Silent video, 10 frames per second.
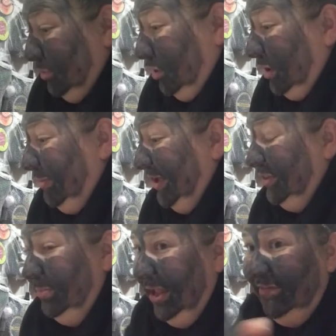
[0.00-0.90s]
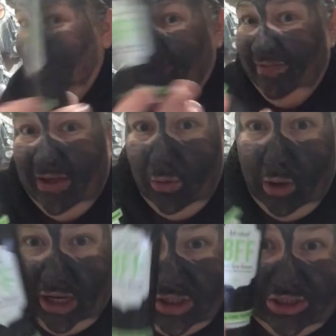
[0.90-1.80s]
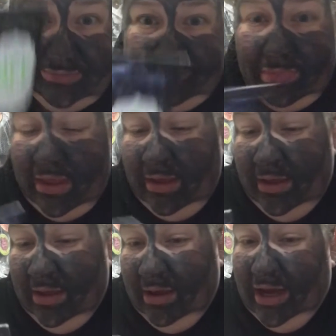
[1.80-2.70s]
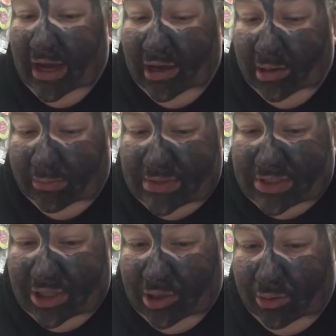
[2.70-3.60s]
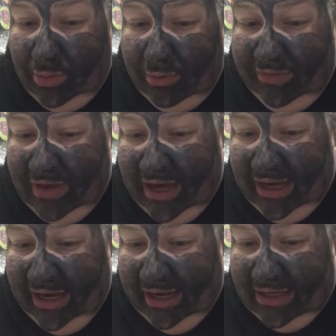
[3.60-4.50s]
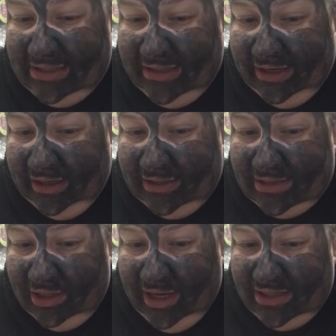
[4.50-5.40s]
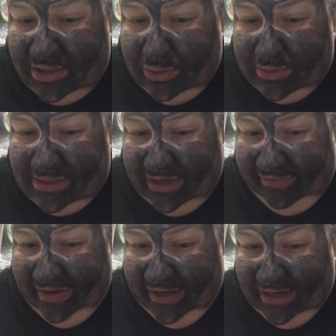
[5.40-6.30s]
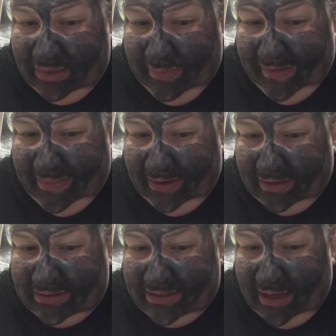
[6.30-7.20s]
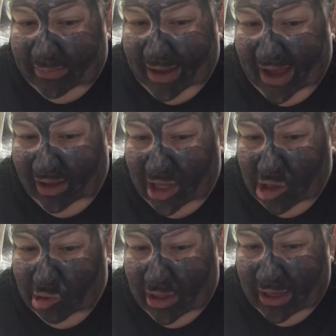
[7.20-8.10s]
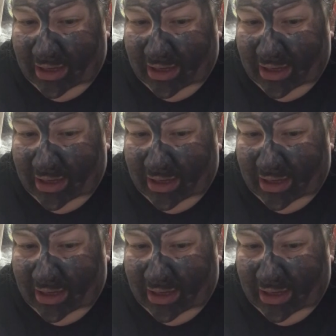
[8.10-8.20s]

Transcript: more about the BFF wash. So what we've got in it, there is all kinds of cool stuff in it, but there's aloe,